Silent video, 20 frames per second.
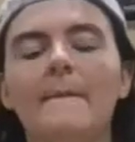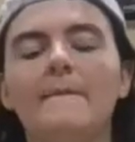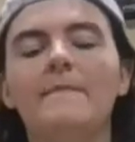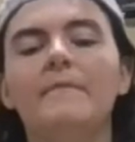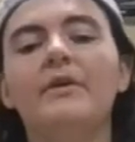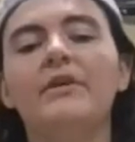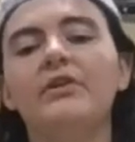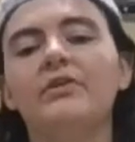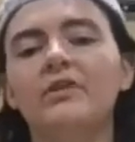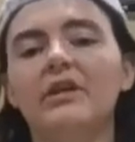
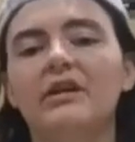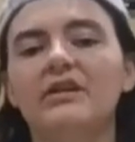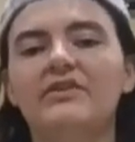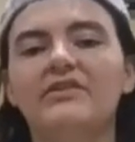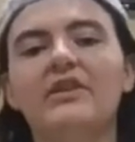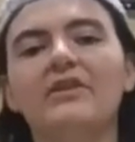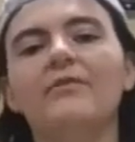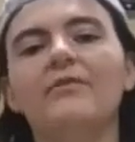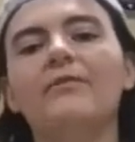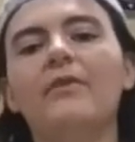but you guys
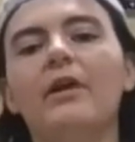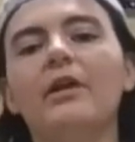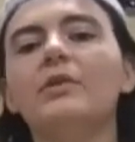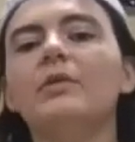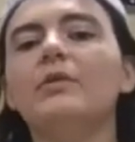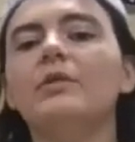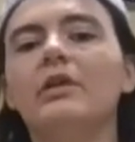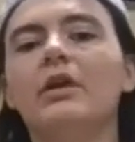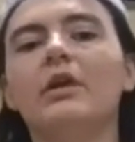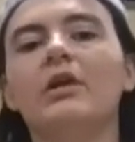can
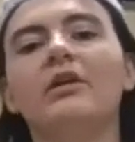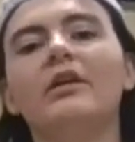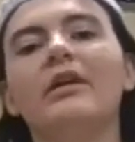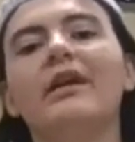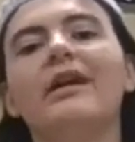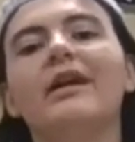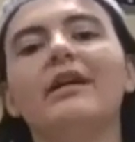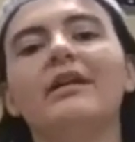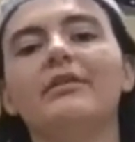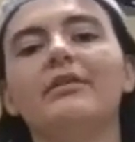follow along
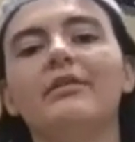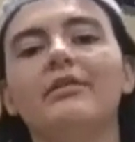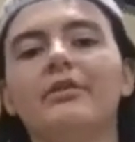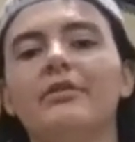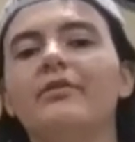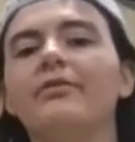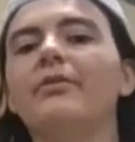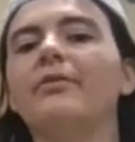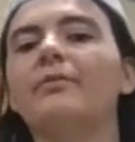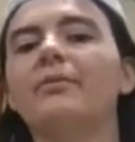and
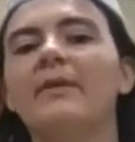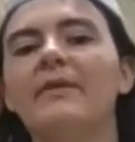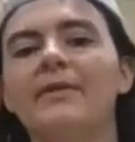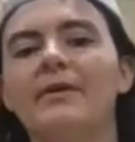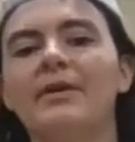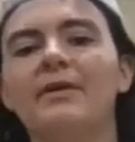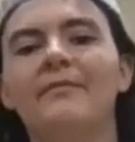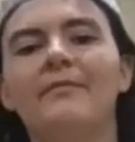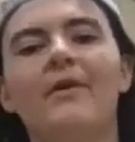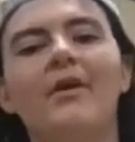learn the rhythm